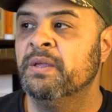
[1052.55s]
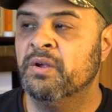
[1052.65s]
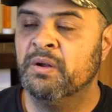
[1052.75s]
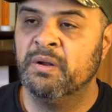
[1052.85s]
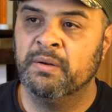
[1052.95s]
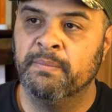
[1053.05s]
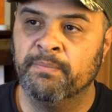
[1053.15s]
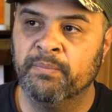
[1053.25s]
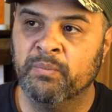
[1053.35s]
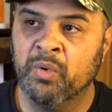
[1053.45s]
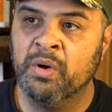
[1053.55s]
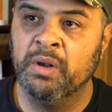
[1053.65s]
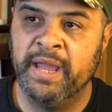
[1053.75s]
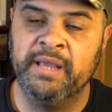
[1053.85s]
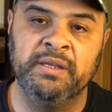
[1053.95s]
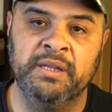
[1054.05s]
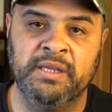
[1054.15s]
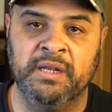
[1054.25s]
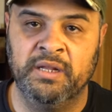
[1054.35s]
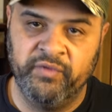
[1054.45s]
you're more likely to
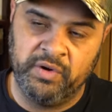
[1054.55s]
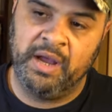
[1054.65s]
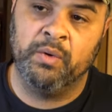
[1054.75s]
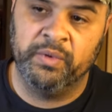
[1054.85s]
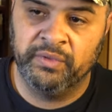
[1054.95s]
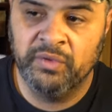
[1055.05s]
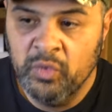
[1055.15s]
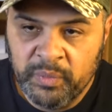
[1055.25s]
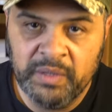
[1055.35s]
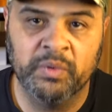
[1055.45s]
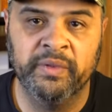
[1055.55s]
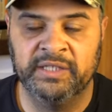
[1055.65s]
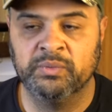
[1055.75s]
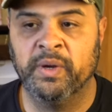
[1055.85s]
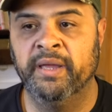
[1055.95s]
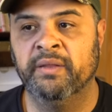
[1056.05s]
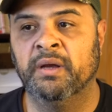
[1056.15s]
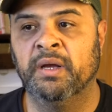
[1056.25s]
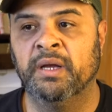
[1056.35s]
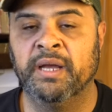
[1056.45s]
get it if you're out with two people that's why
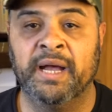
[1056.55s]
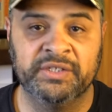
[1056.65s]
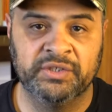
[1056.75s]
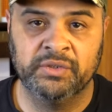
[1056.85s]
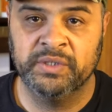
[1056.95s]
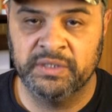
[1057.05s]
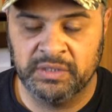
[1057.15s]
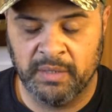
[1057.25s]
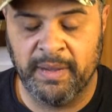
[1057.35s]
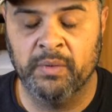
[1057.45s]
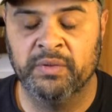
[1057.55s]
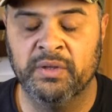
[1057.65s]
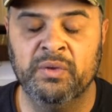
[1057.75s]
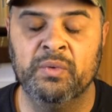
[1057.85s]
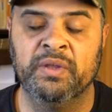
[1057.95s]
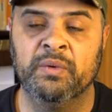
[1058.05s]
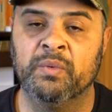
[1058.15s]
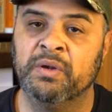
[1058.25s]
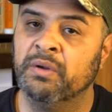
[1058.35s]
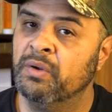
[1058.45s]
uh, costco has come out with a new thing
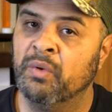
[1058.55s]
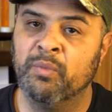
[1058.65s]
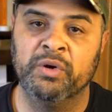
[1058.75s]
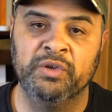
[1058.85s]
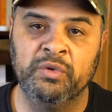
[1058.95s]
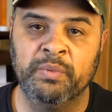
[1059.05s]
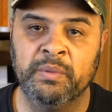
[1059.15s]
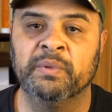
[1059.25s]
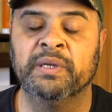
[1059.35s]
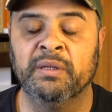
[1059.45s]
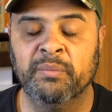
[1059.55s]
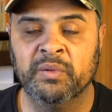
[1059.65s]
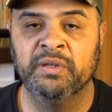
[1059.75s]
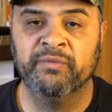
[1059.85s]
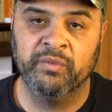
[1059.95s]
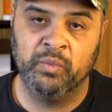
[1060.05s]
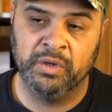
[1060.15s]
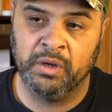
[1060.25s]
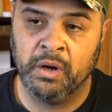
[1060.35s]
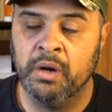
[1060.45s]
where no more than two people in the building for
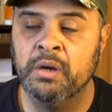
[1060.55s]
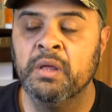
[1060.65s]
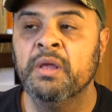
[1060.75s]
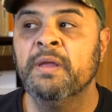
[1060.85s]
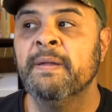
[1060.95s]
one card